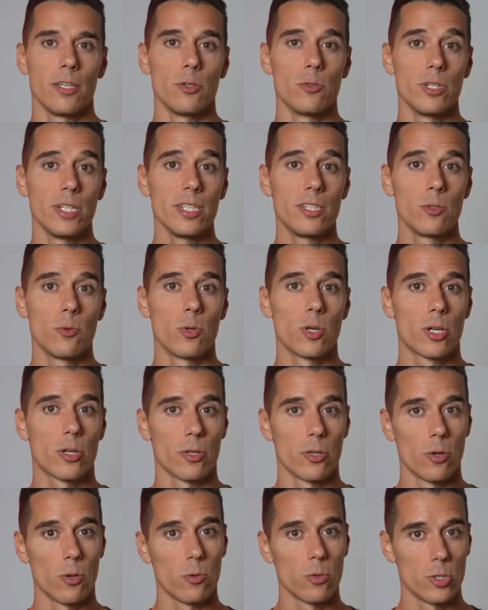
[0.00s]
You need to work
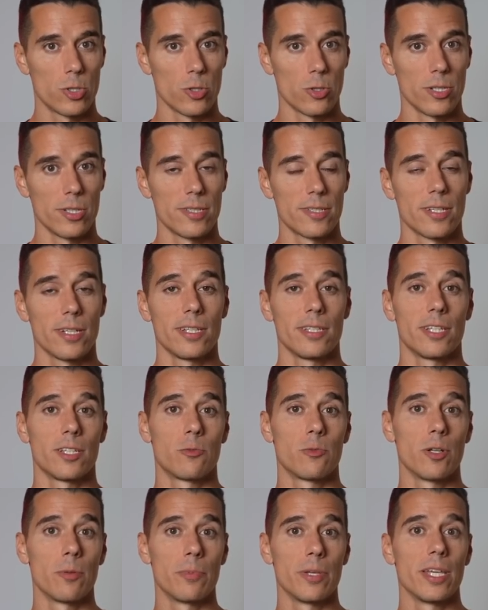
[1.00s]
on all joints that
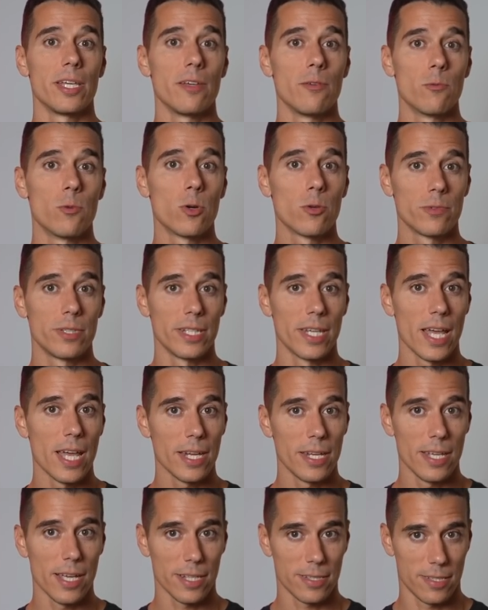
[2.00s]
will be involved in
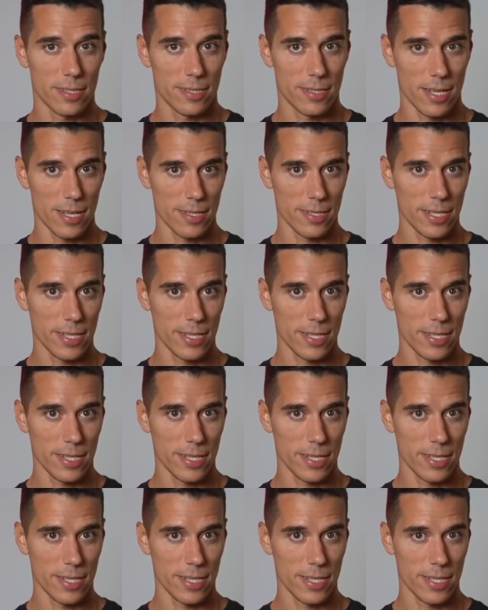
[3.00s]
any exercise